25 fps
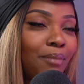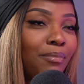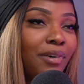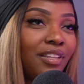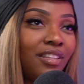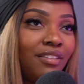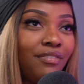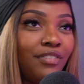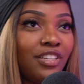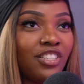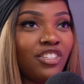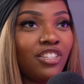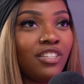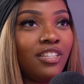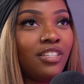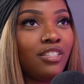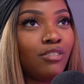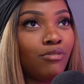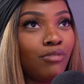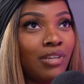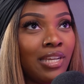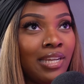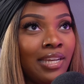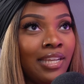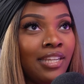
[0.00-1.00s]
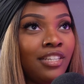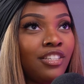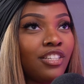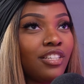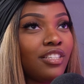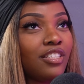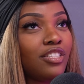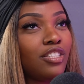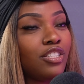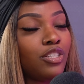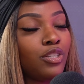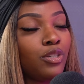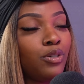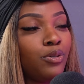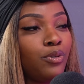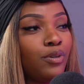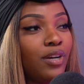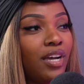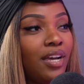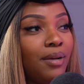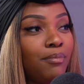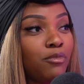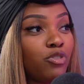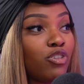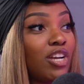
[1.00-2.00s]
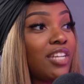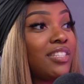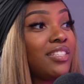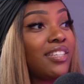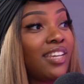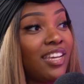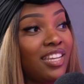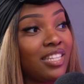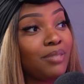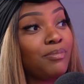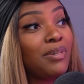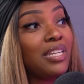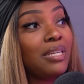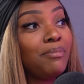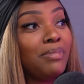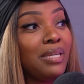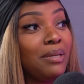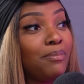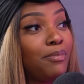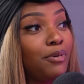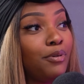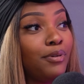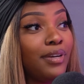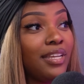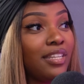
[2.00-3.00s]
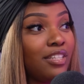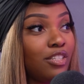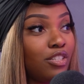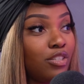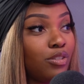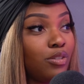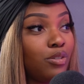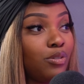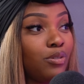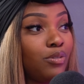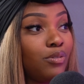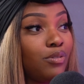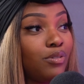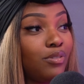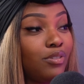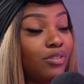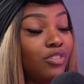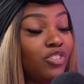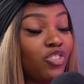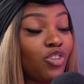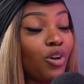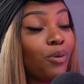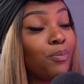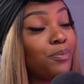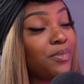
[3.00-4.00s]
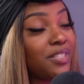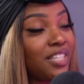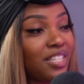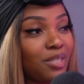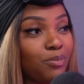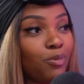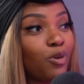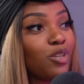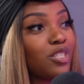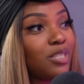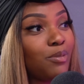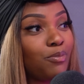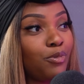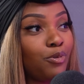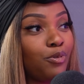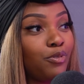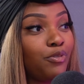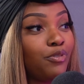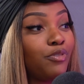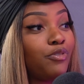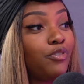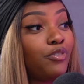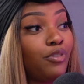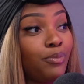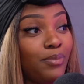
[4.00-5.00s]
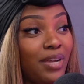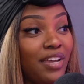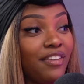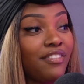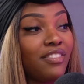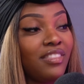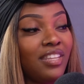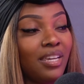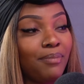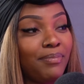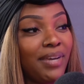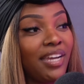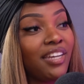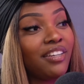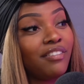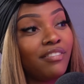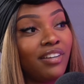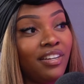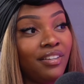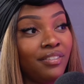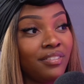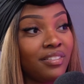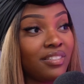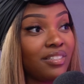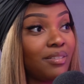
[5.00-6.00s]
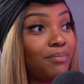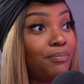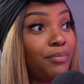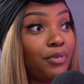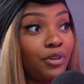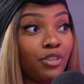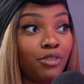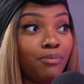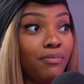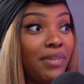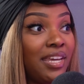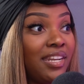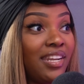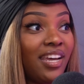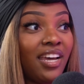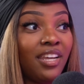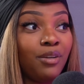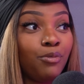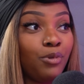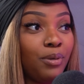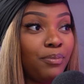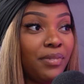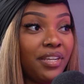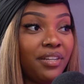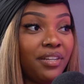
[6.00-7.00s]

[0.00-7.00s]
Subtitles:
But the vision is really just to try to get as many people into jobs as possible from ethnic backgrounds, both men and